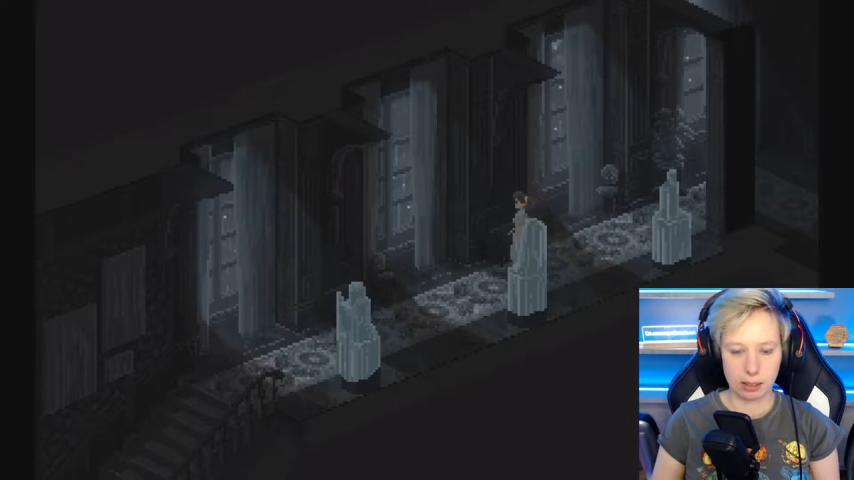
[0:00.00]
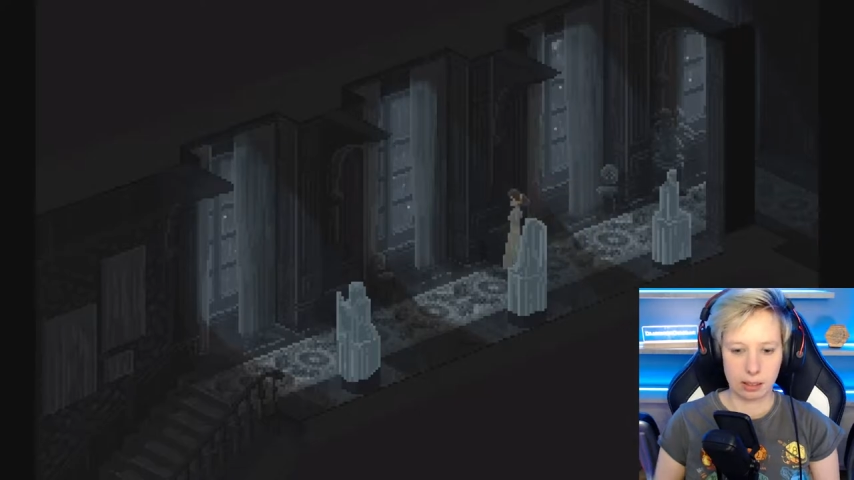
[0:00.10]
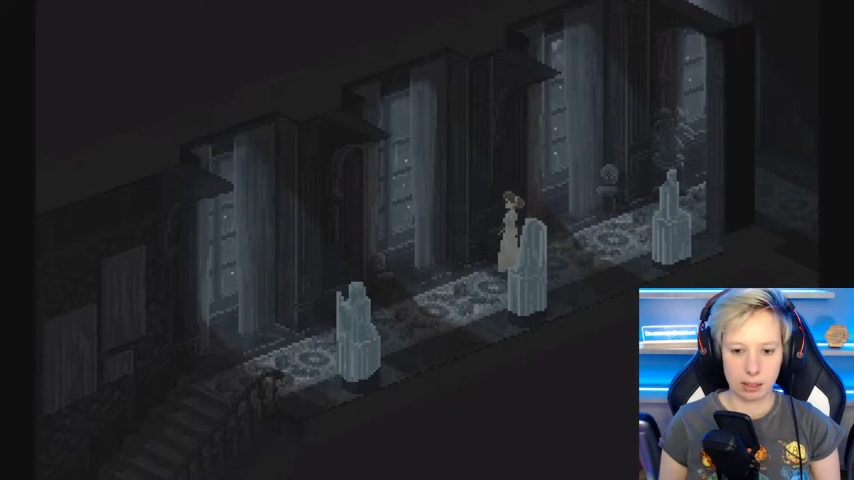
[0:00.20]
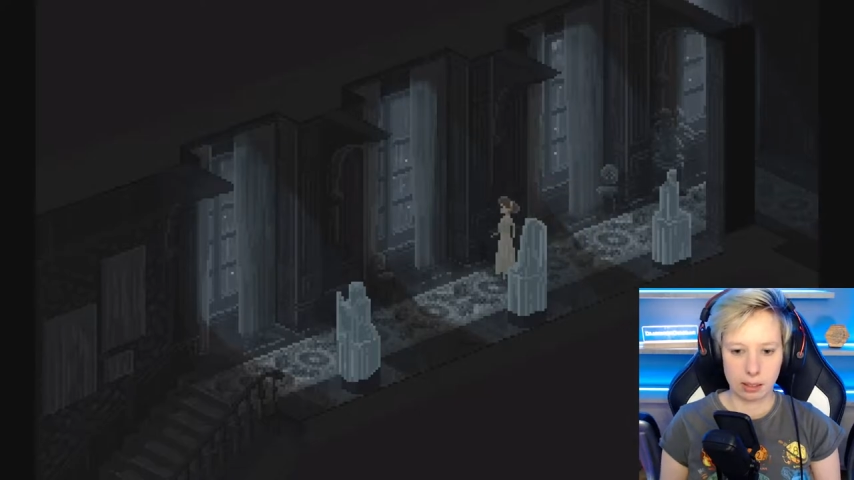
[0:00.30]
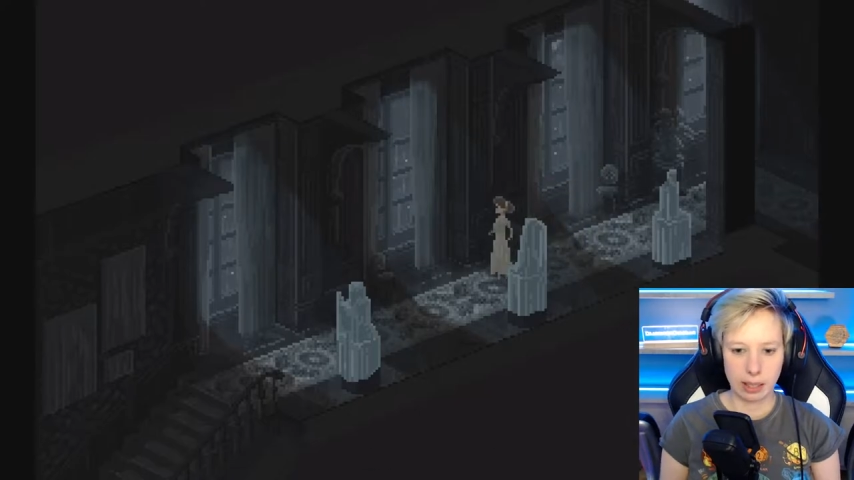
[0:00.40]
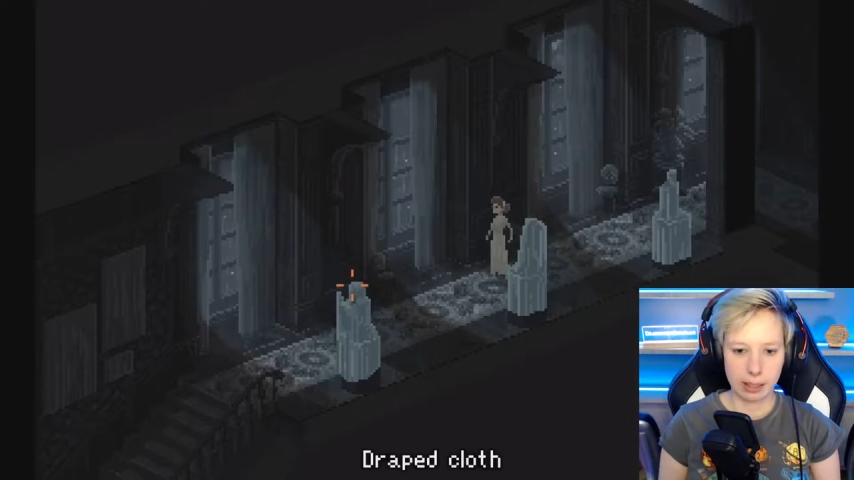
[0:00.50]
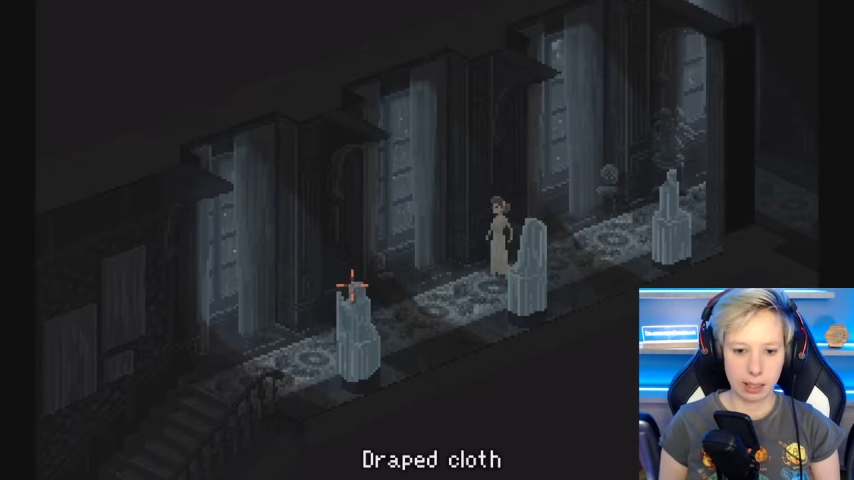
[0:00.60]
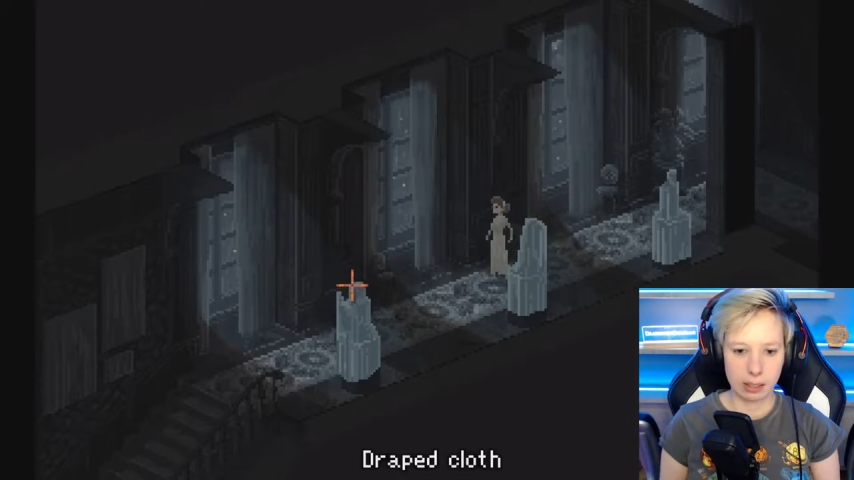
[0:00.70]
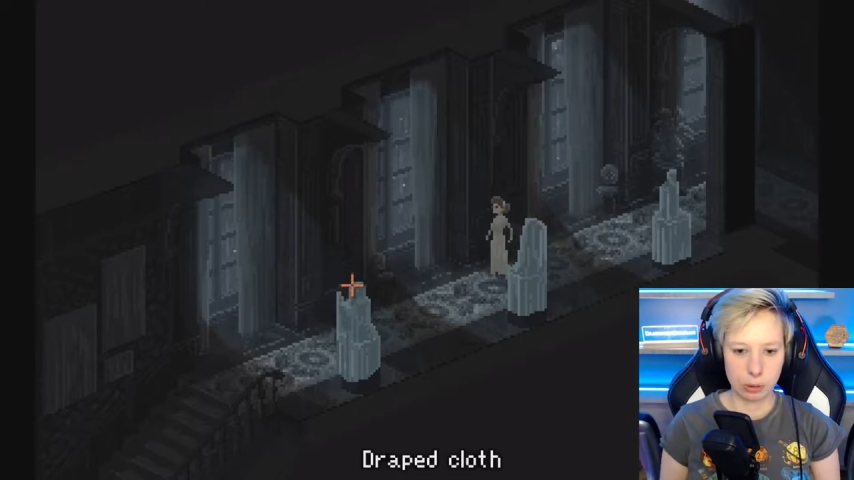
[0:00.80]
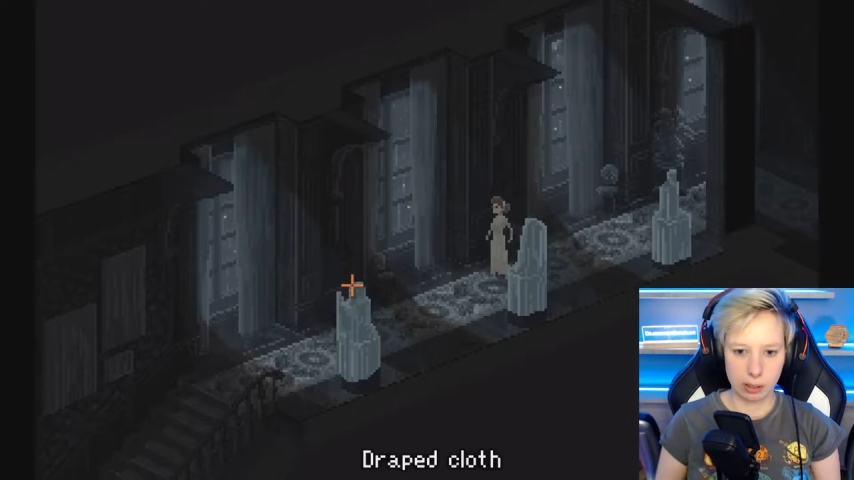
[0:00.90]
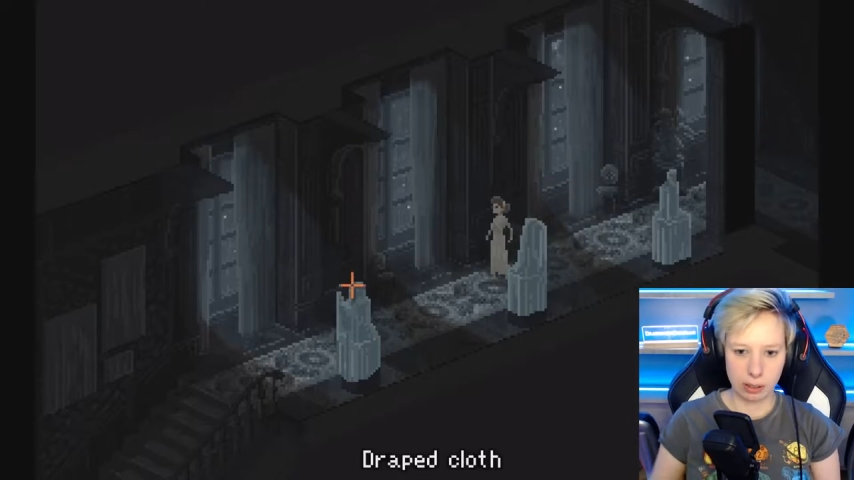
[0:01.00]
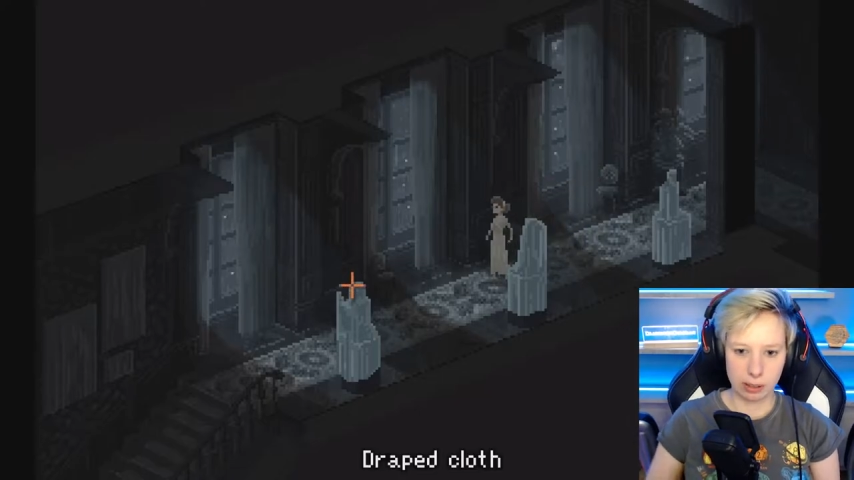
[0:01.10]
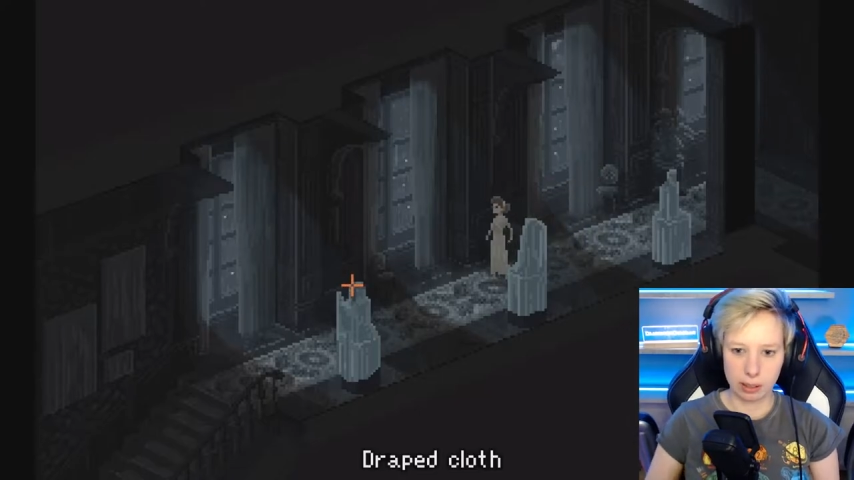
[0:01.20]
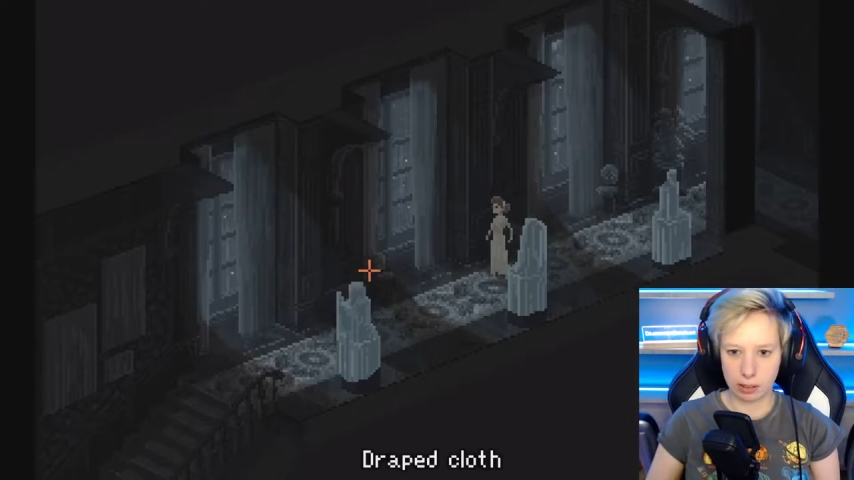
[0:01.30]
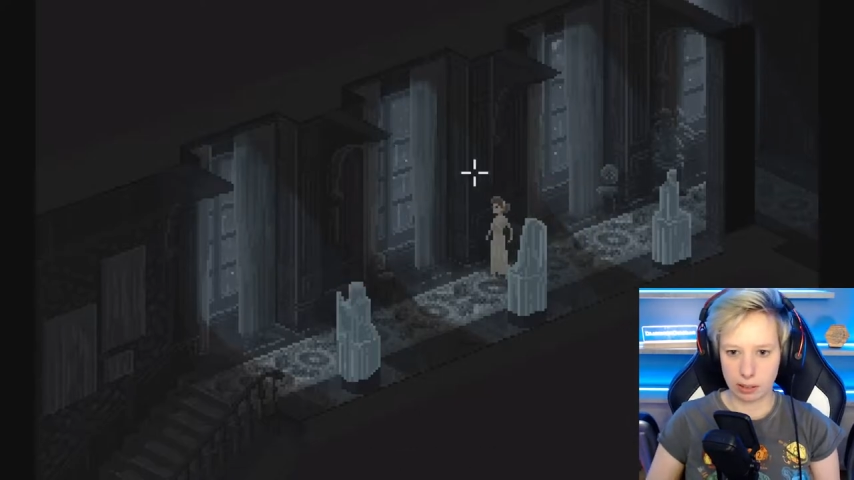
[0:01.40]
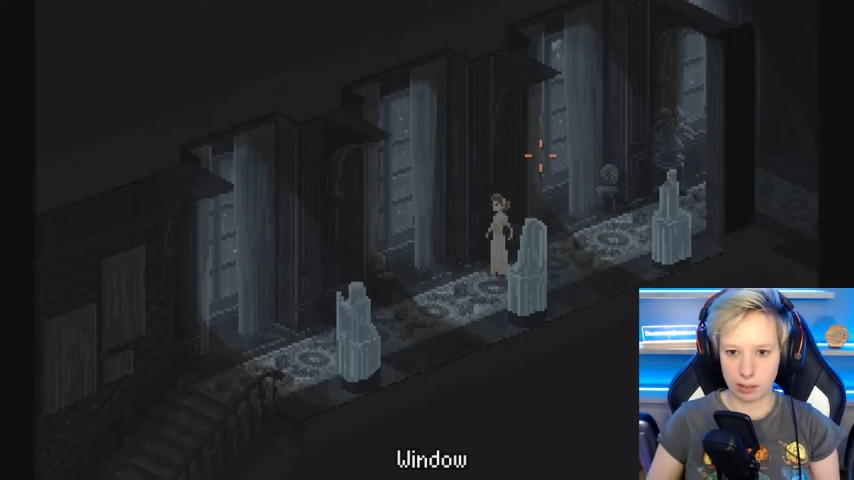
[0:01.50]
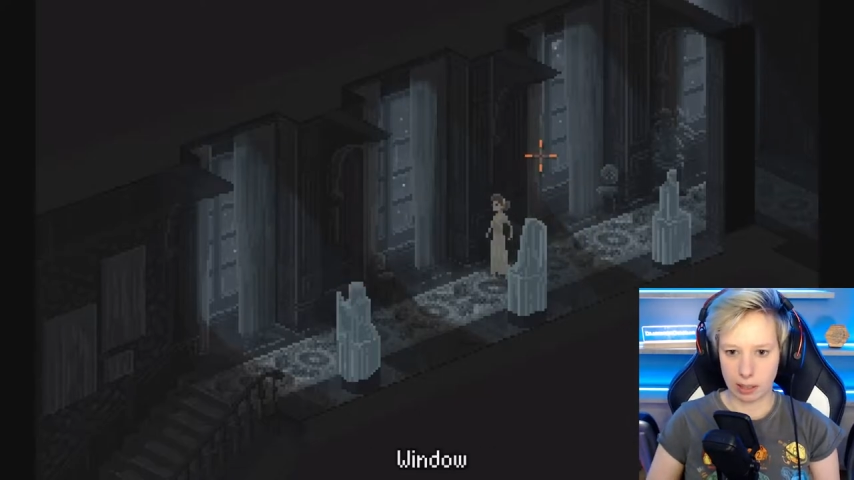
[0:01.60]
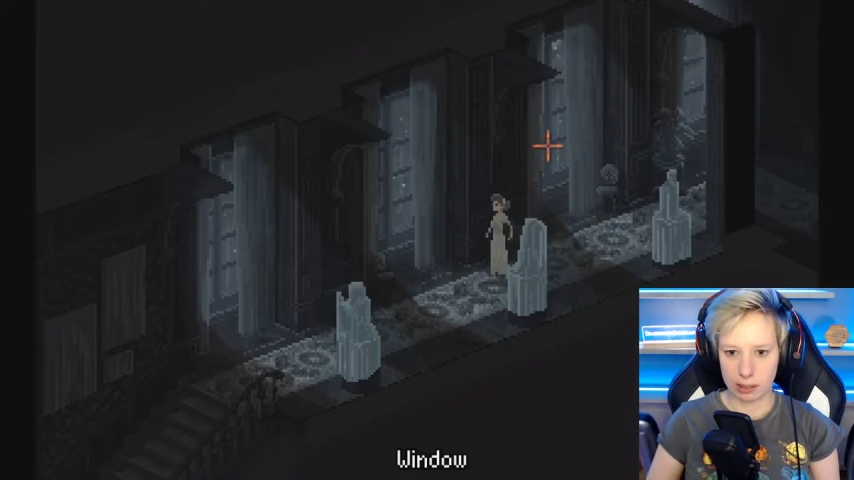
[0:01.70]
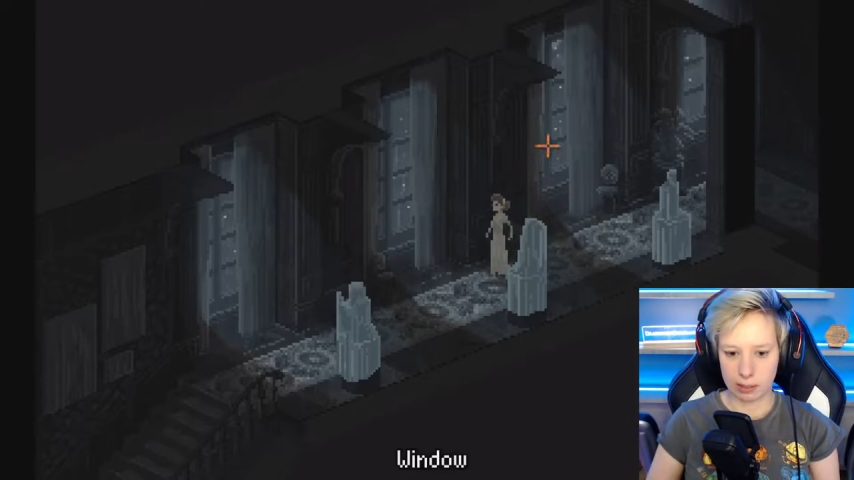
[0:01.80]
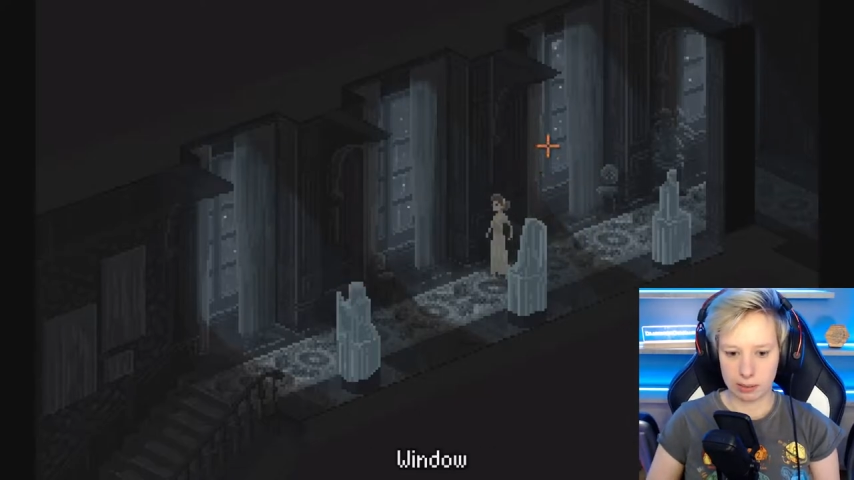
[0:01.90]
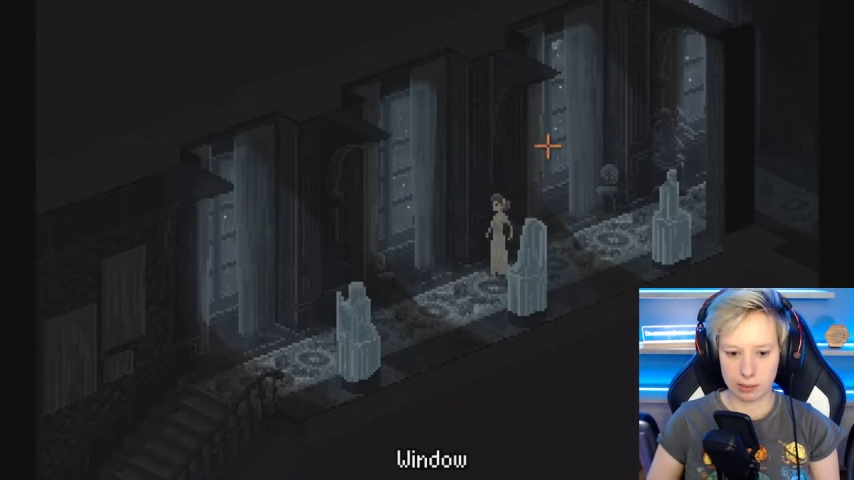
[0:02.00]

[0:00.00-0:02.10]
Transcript: Okay, I can't do anything. Oh, you're right.